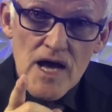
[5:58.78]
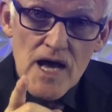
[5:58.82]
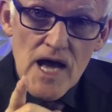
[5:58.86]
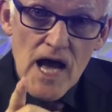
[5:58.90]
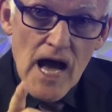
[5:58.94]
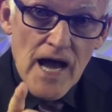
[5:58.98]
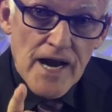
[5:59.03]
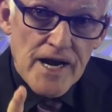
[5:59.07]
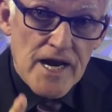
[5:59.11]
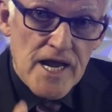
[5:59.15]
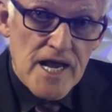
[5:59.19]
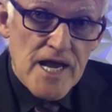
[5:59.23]

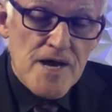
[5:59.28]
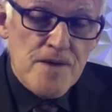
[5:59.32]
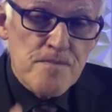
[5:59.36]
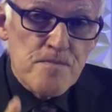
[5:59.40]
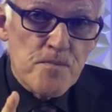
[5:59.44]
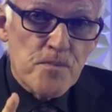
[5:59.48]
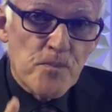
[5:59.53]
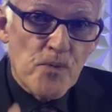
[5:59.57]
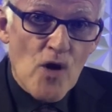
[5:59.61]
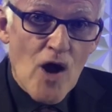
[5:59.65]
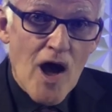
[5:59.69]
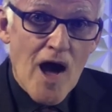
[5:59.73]
An
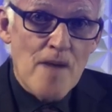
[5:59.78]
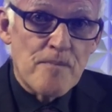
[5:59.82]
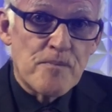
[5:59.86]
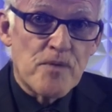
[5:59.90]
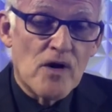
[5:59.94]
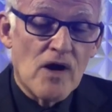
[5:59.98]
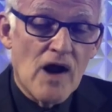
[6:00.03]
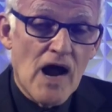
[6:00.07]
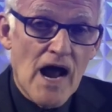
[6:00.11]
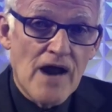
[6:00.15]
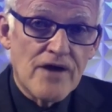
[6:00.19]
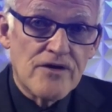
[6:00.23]

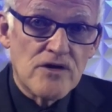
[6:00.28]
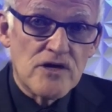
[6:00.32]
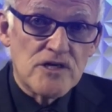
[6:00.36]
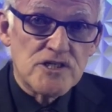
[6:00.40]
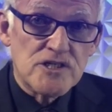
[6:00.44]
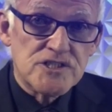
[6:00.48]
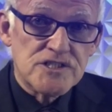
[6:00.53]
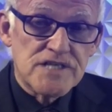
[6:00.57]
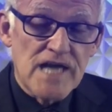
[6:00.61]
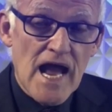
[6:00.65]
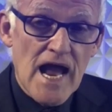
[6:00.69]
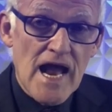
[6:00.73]
improper
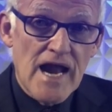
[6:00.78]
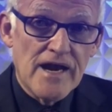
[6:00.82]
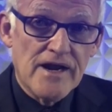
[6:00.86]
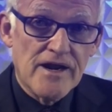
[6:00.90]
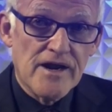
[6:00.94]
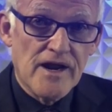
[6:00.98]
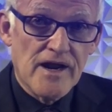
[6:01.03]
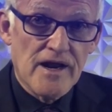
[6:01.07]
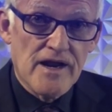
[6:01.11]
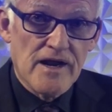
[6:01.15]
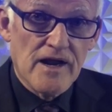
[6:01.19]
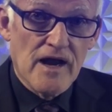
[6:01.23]

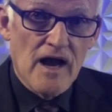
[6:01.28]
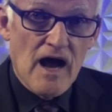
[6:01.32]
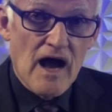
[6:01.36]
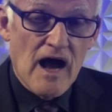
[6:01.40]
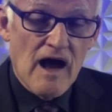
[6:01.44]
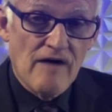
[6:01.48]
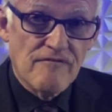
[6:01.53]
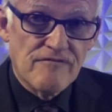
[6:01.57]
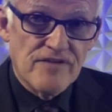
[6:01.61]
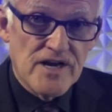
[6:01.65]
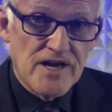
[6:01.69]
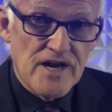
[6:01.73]
understanding
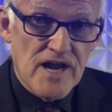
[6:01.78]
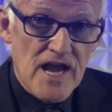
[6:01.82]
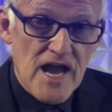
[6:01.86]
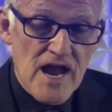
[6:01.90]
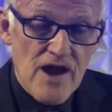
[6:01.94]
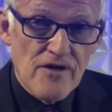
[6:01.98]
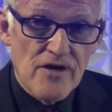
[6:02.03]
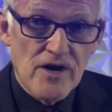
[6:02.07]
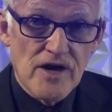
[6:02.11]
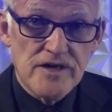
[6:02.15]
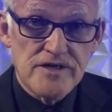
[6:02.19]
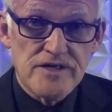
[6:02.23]
of
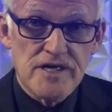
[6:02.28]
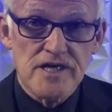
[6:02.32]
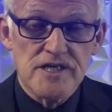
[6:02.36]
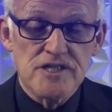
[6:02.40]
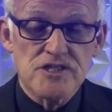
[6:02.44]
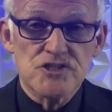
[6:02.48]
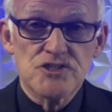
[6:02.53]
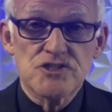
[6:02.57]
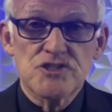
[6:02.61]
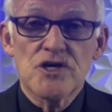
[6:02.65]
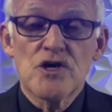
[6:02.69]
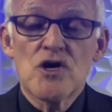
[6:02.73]

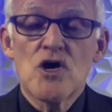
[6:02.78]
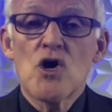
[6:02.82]
inheritance